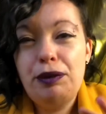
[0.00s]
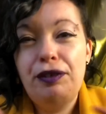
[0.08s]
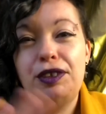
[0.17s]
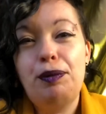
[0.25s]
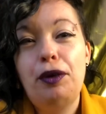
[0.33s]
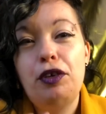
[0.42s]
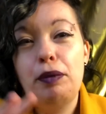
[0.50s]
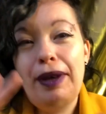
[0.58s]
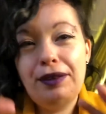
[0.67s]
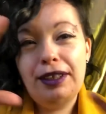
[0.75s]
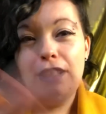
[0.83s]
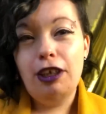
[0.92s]
we've spoken
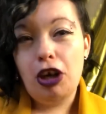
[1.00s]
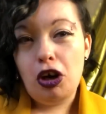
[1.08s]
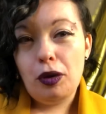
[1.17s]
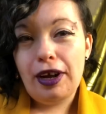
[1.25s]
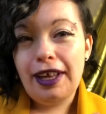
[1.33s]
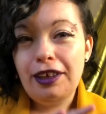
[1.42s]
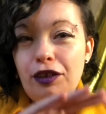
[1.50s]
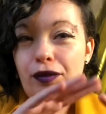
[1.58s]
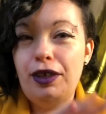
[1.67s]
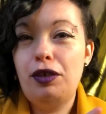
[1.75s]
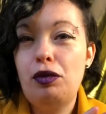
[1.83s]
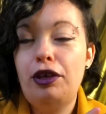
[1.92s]
about the lower end of
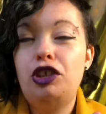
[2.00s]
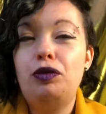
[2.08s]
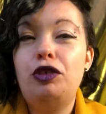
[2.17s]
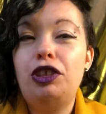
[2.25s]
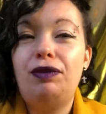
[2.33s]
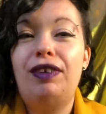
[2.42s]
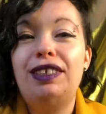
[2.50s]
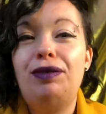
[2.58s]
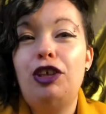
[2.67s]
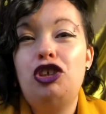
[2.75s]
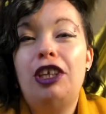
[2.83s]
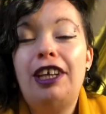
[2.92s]
the equation, which is fast
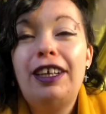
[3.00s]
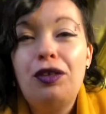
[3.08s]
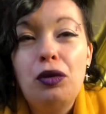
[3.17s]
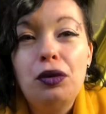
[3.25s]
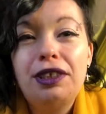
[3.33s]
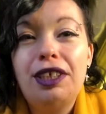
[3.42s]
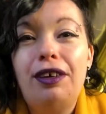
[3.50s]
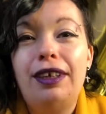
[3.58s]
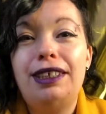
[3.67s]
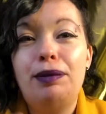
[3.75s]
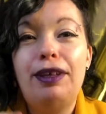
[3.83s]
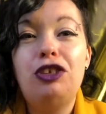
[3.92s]
fashion, and I'd also like
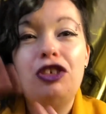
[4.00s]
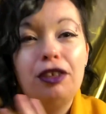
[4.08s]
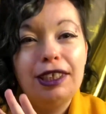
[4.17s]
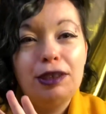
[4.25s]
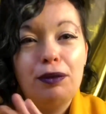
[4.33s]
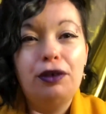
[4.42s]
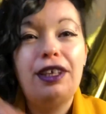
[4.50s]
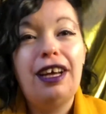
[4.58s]
to mention at this point